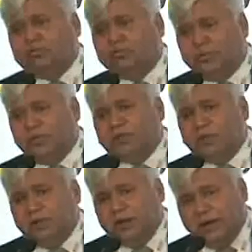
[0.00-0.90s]
to
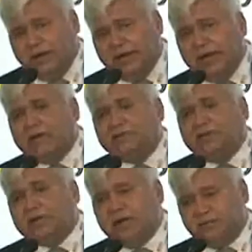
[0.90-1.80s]
be ahead of
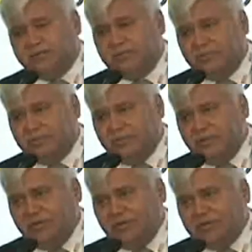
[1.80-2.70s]
the curve
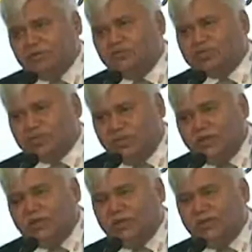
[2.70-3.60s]
to
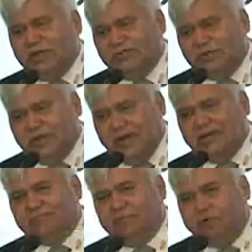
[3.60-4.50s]
see that we
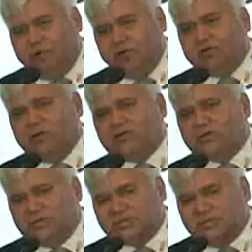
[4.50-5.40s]
have all
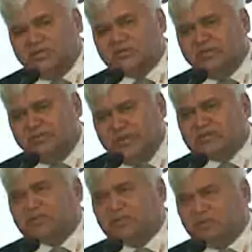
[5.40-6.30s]
these systems, the
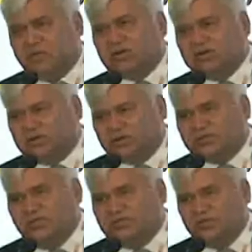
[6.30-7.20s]
best security
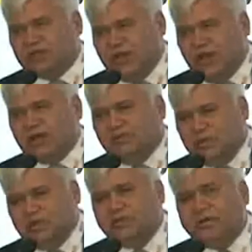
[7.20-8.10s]
systems which are
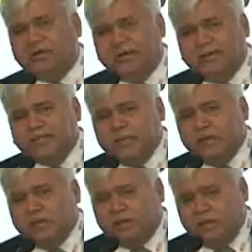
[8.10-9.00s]
available
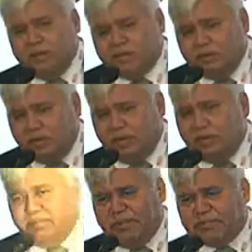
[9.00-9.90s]
in the world,